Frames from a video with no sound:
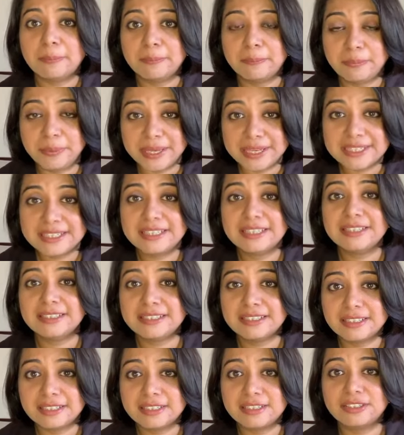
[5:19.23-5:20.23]
basing a
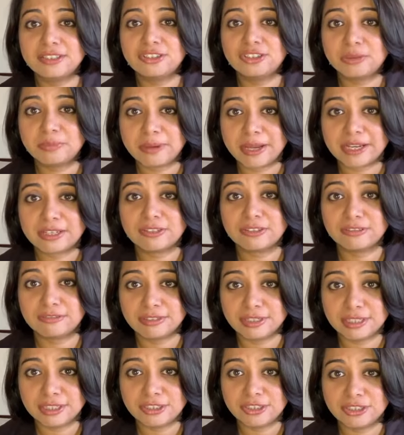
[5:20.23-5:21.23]
Citizenship Act on
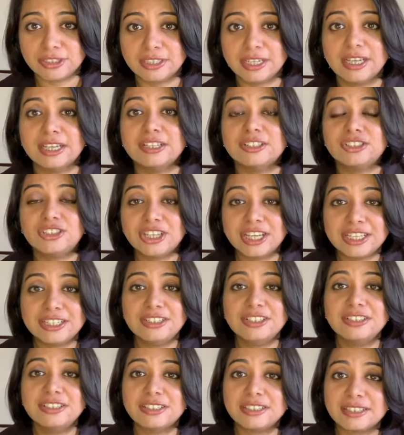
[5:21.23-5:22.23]
religion
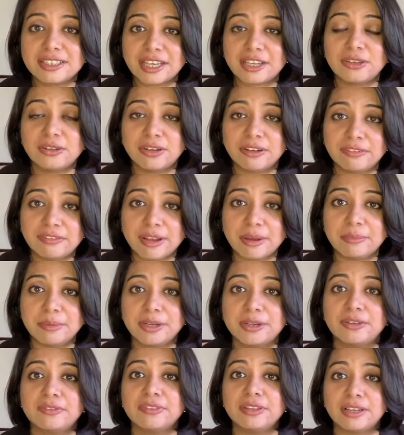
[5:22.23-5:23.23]
changes the secular fabric
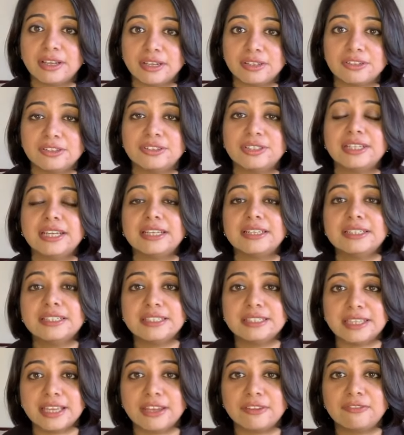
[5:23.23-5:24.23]
of the country and is
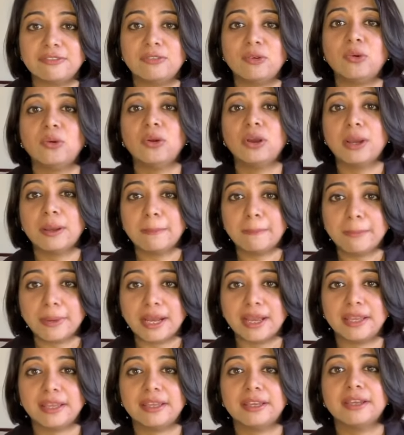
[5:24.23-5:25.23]
therefore
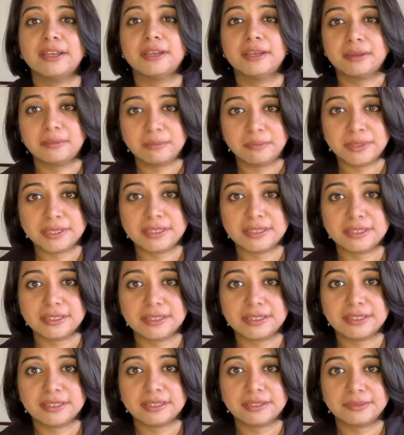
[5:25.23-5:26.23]
my
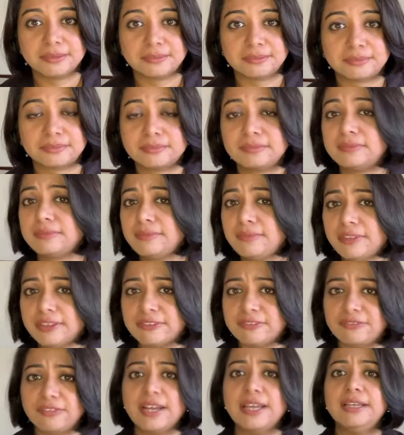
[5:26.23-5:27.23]
business.
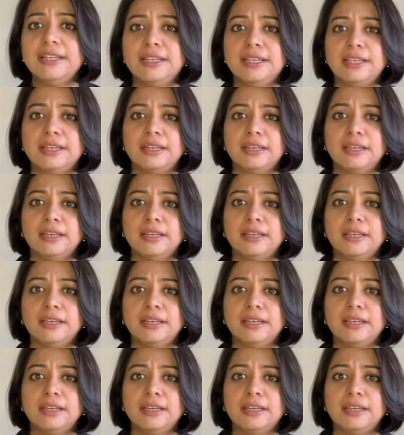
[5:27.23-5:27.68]
Finally,